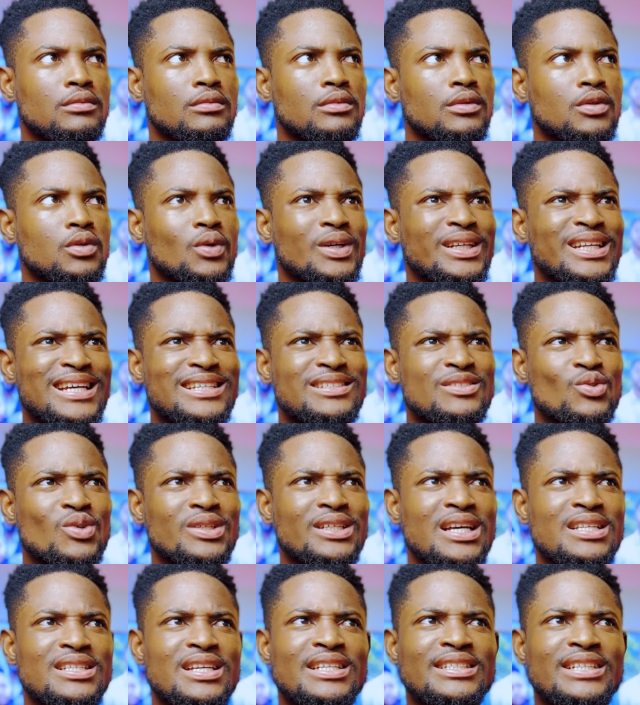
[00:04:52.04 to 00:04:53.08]
What does
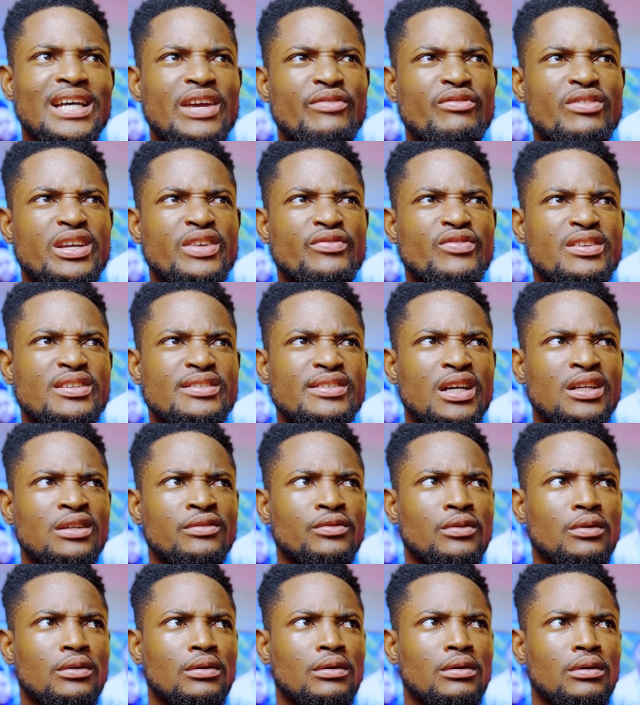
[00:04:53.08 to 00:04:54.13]
HIV even stand
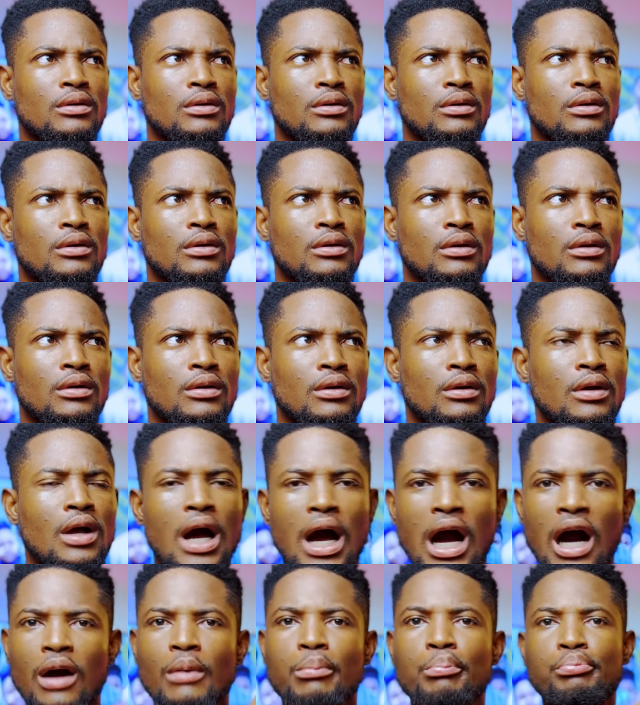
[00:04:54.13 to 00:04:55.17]
for?
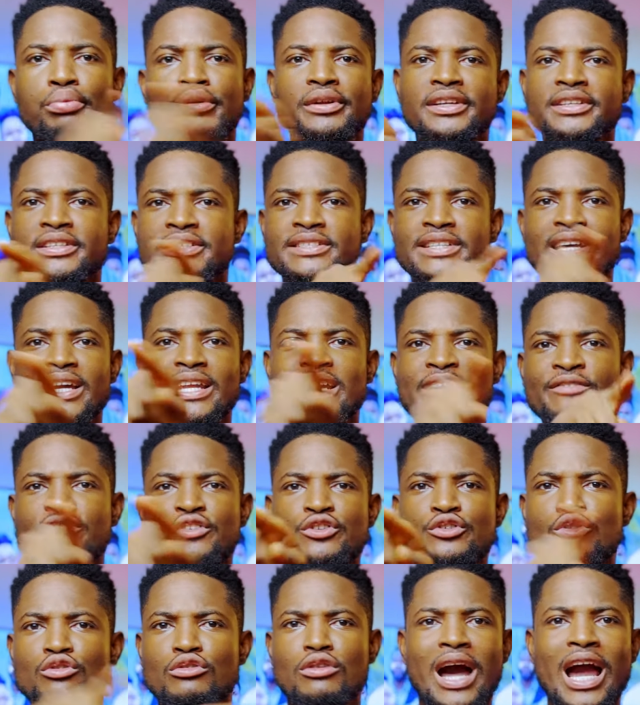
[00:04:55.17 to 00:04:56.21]
I'll put it inside the
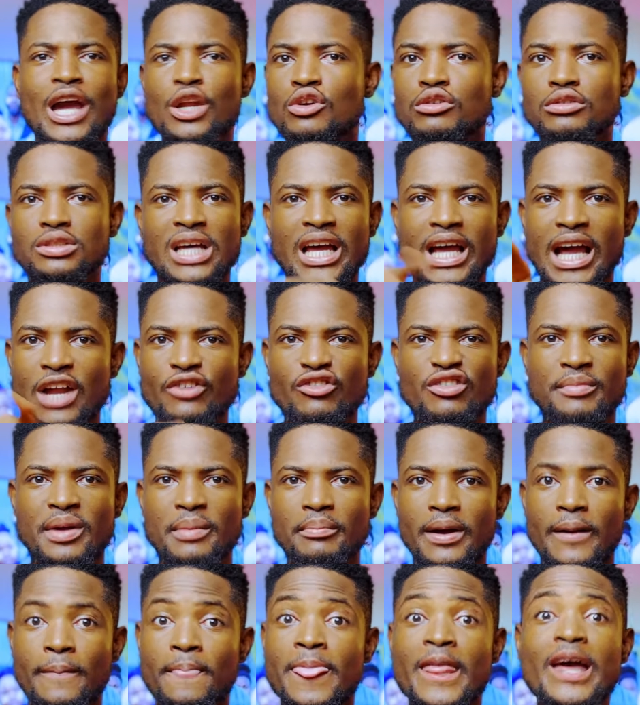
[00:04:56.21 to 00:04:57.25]
video. I can't
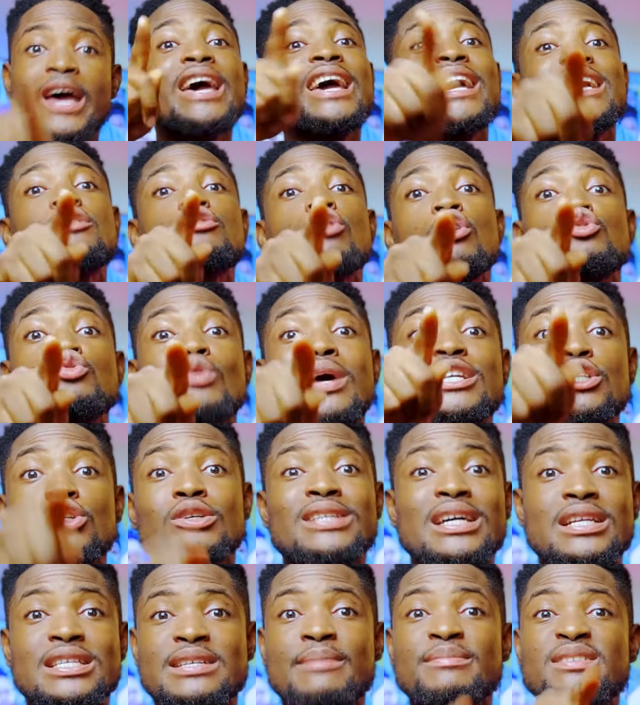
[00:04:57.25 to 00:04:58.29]
remember. It's also a
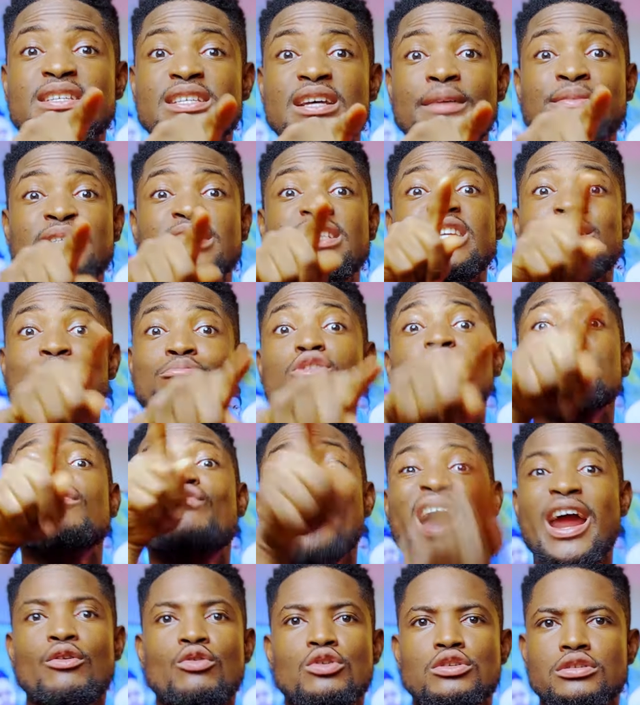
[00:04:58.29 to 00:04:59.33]
shorthand, something immune
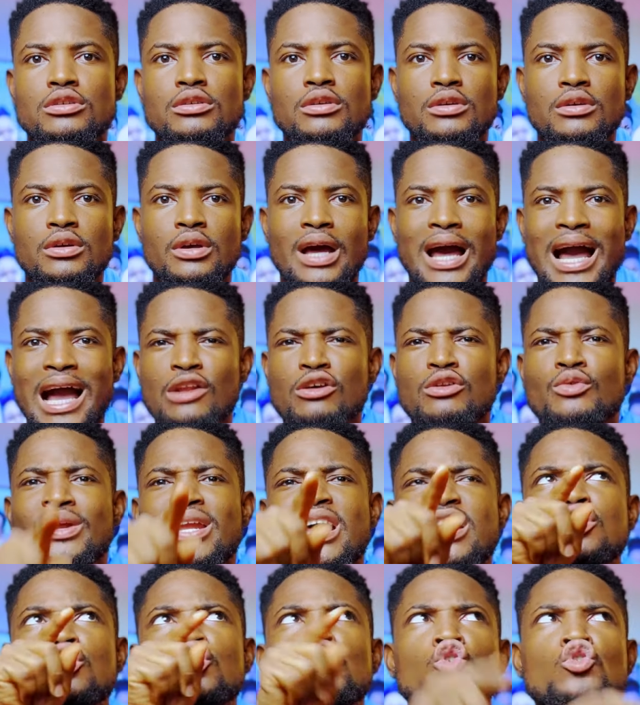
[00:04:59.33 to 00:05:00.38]
virus. I don't know
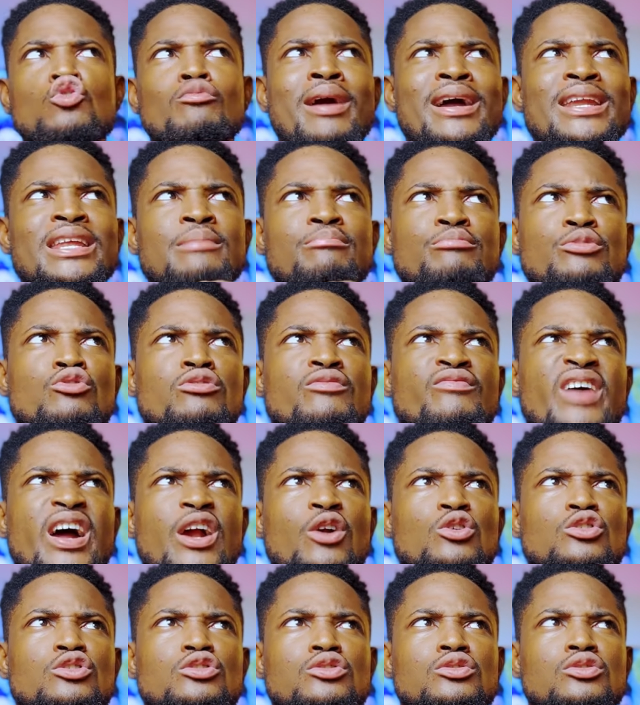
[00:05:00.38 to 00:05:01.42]
whether that's human immune
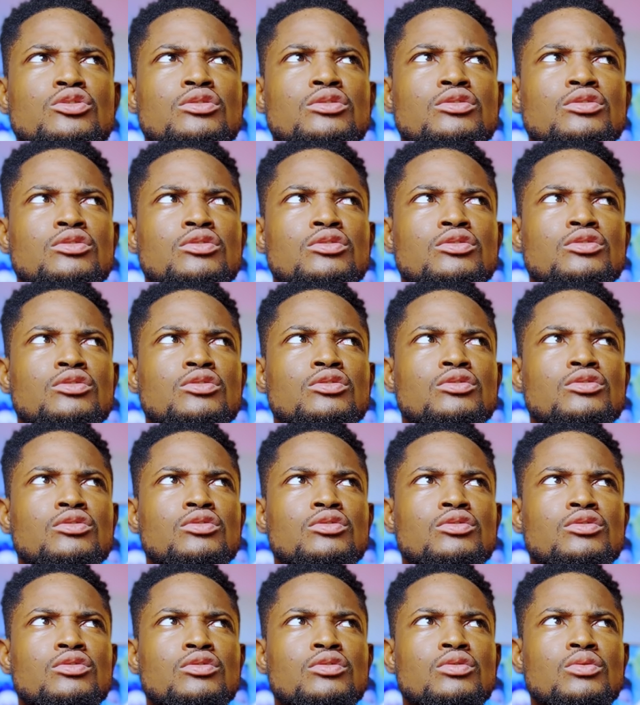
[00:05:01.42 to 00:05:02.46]
virus.
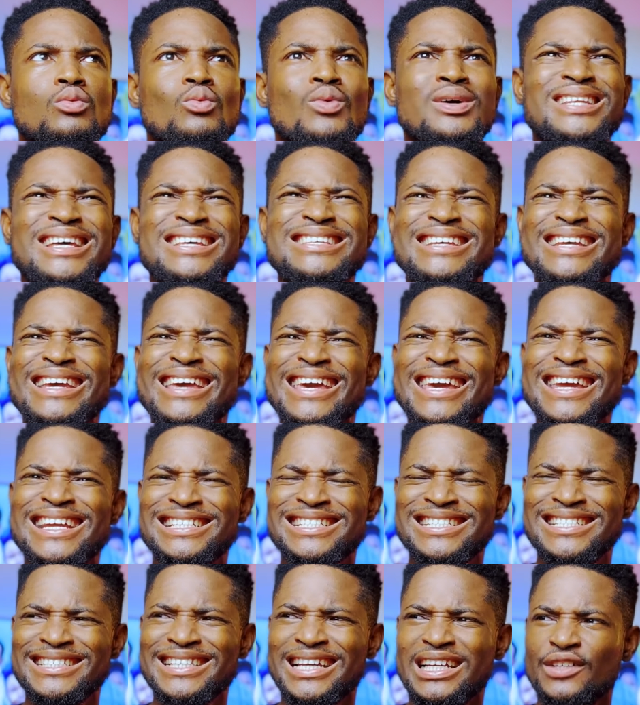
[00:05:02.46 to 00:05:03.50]
What does the
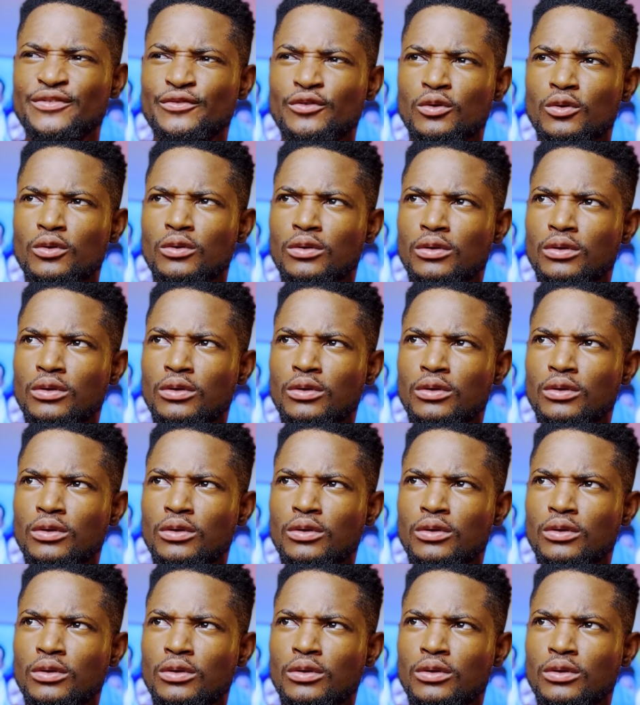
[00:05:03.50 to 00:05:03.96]
H stand for?